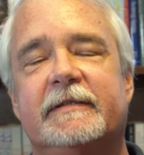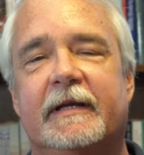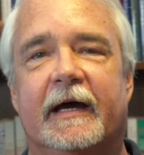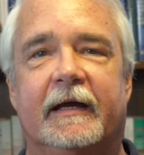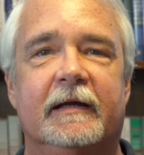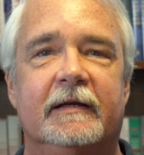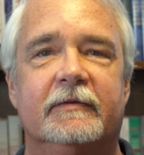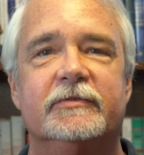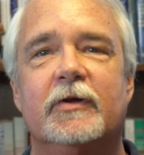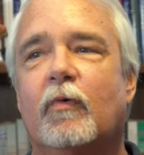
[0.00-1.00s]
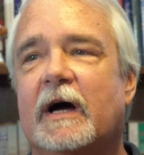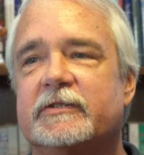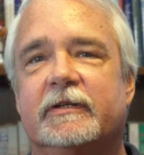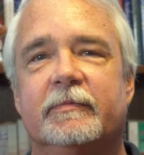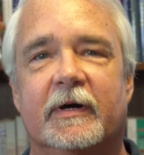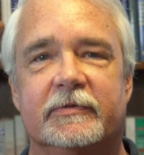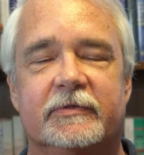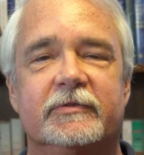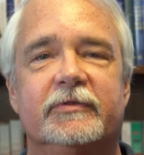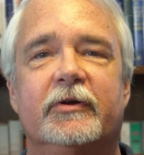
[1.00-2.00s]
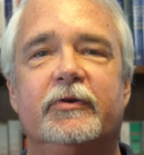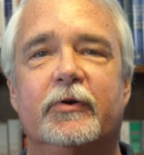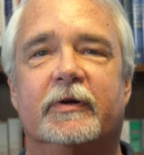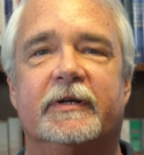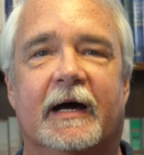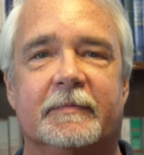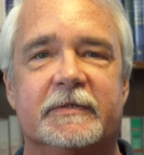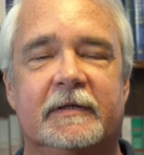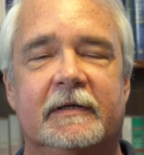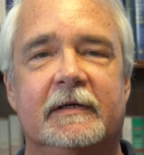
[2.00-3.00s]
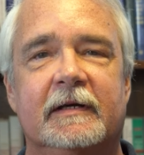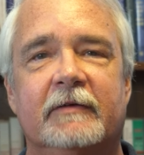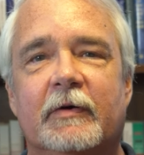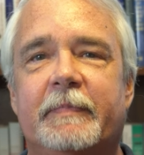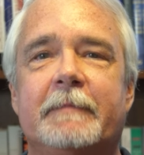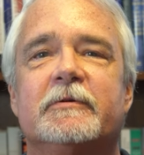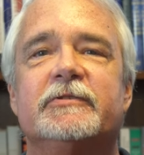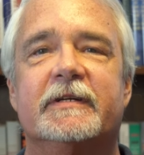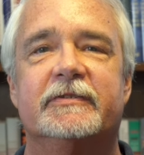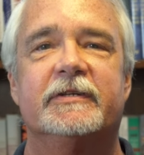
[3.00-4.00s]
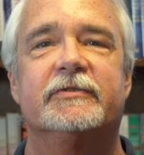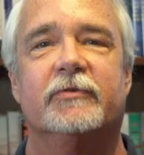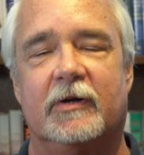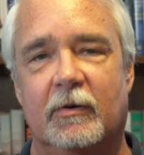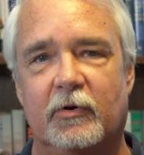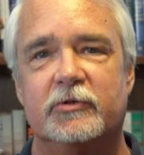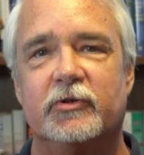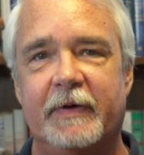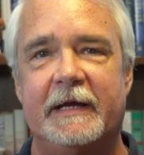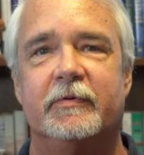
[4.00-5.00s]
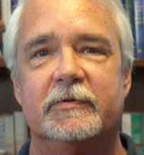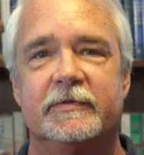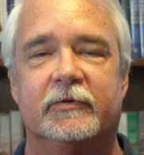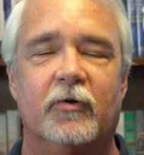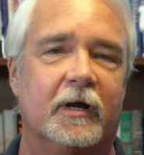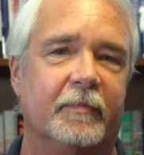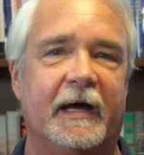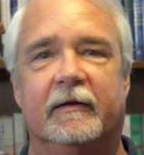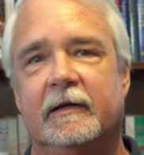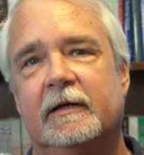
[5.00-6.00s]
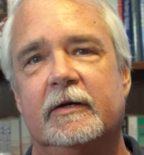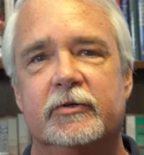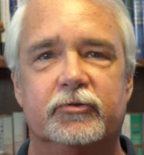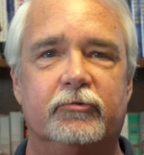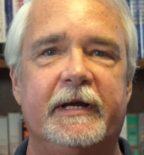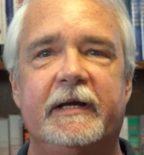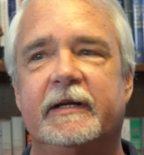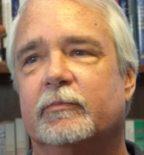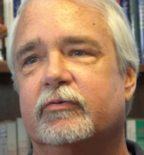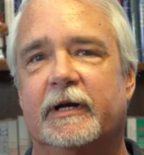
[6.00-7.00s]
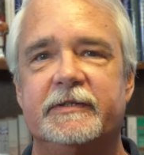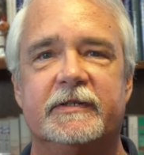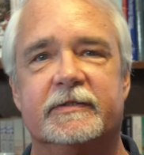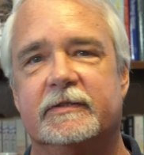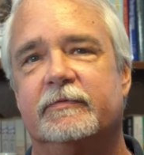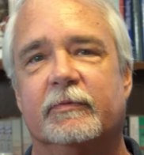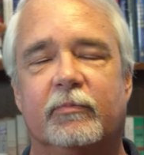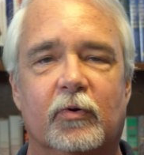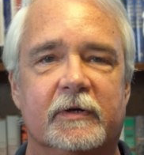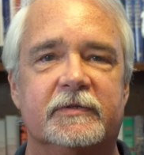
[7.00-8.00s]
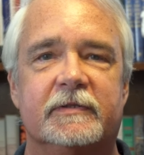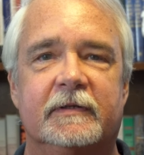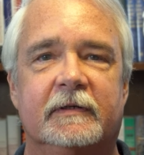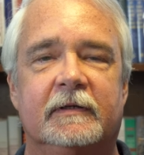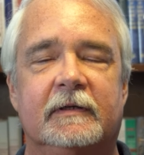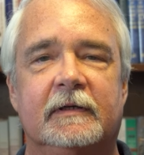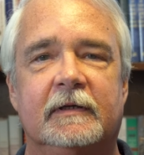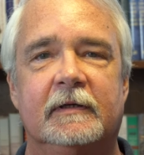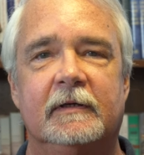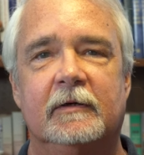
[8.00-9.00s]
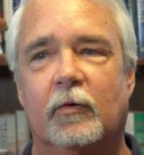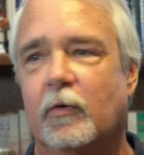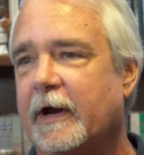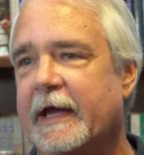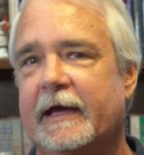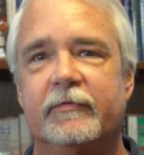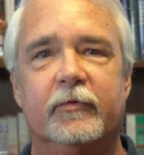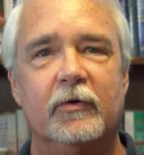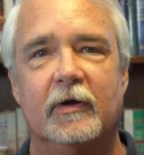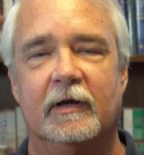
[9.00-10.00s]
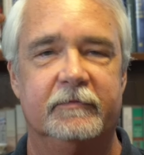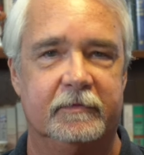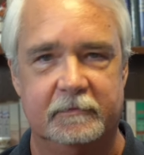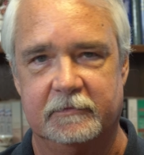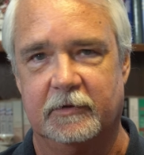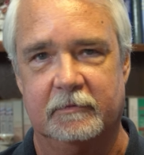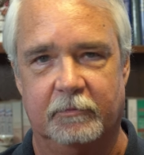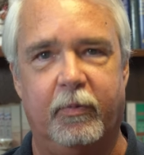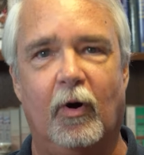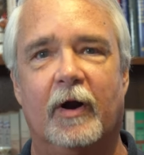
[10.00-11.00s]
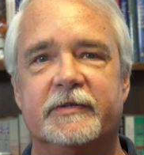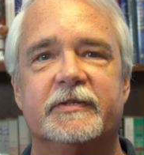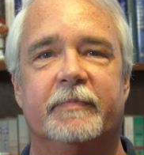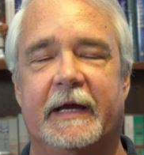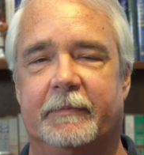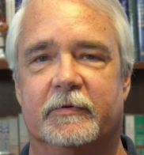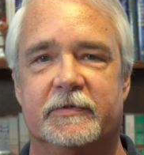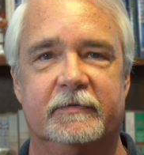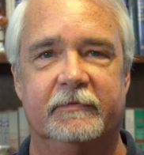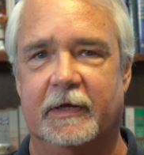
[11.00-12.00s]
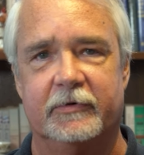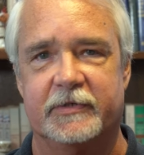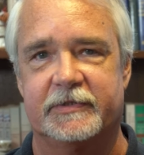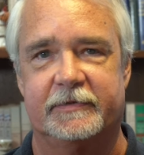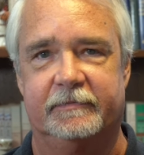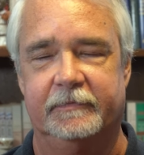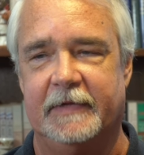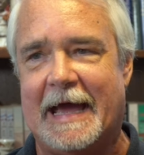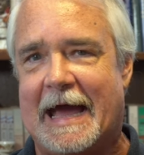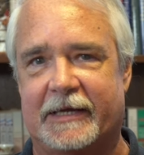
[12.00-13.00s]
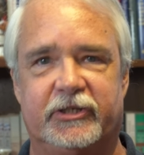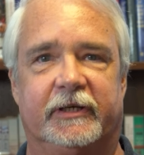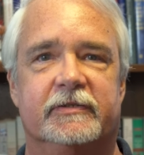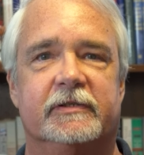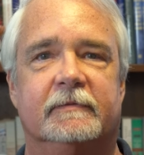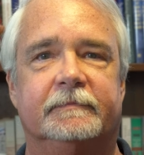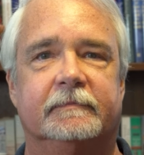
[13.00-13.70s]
Today. There's no Washington Post. There's no New York Times. The papers that exist are commercial papers that talk about trade and prices in different ports, or a handful of partisan papers that are just hack sheets,